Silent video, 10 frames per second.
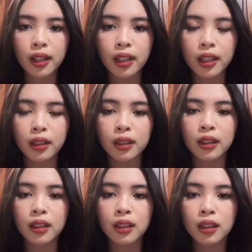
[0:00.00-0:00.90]
in
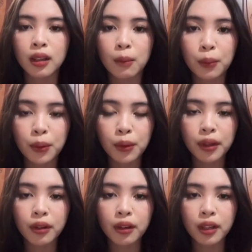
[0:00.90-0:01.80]

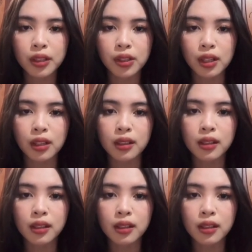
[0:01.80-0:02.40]
poor condition.